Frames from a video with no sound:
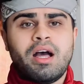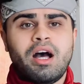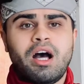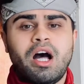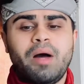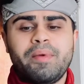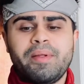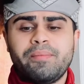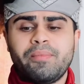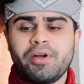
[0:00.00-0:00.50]

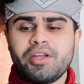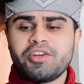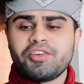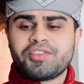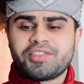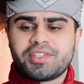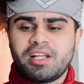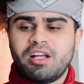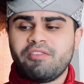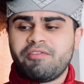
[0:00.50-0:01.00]
um, and put
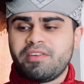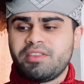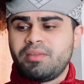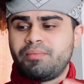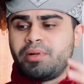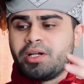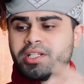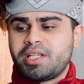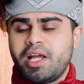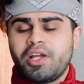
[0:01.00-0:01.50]
yourself in the
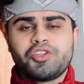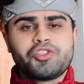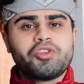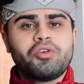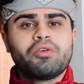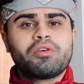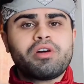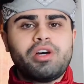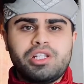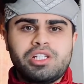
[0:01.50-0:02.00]

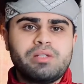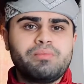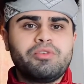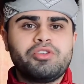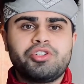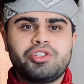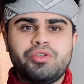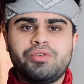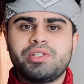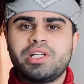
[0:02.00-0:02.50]
potential
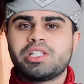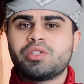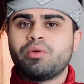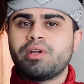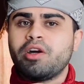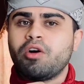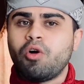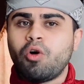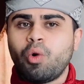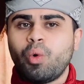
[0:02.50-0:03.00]
customer's shoes. That's what
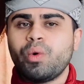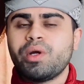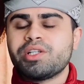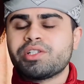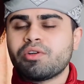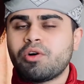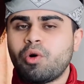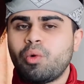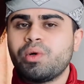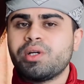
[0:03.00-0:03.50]
I
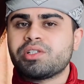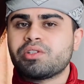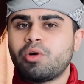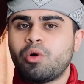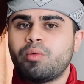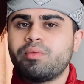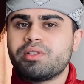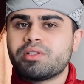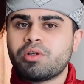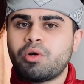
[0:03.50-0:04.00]
always, always,
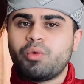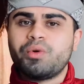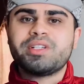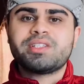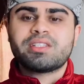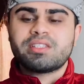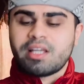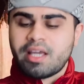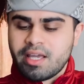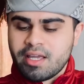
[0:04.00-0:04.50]
always,
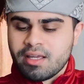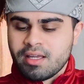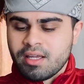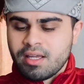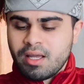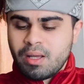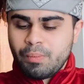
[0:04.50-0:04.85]
always say.